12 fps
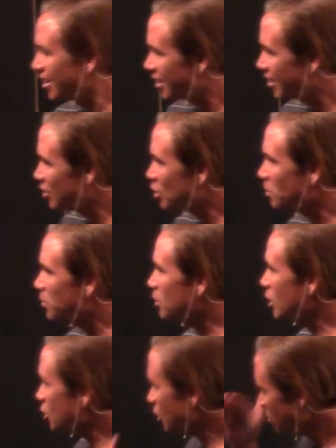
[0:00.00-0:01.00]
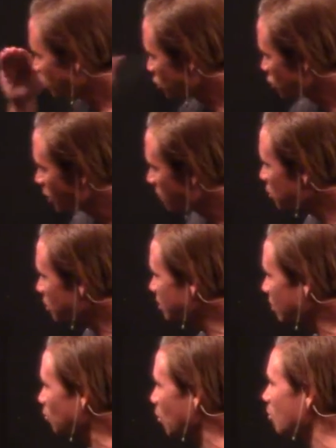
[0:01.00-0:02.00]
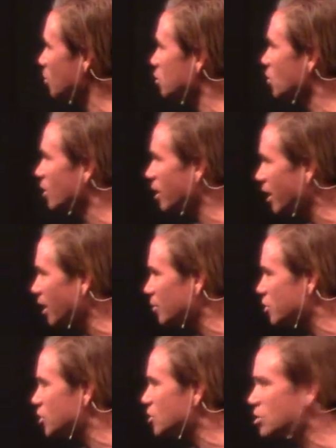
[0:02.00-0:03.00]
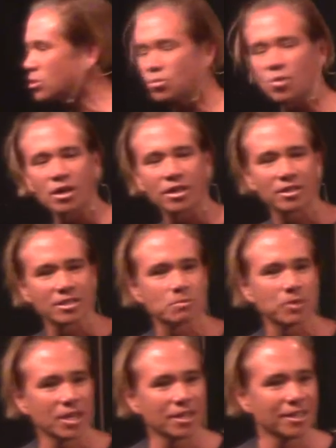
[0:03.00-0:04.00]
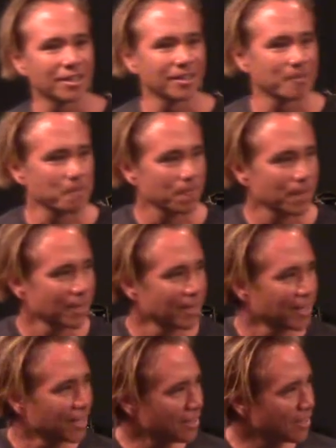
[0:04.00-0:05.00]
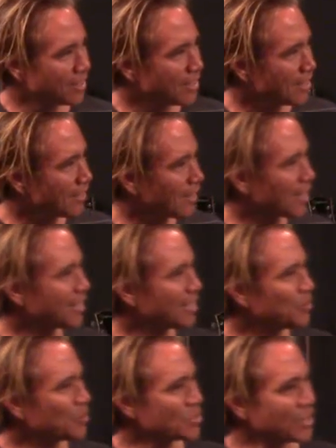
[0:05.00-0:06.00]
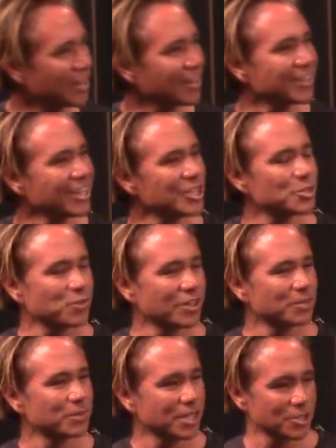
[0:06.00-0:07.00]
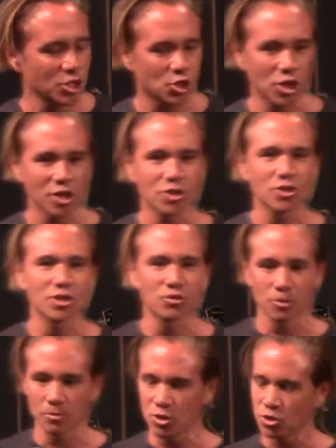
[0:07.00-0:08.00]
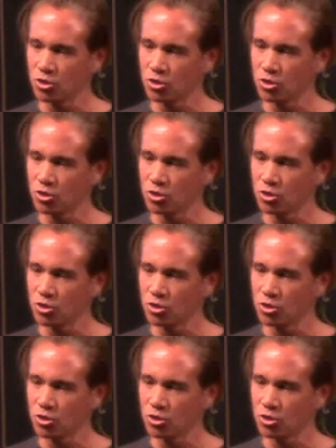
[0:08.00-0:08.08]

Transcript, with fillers: interpretation and perceptions of what was going on when Jesus was walking this planet. And then thank God he was there. And then it's funny because he transitions from this,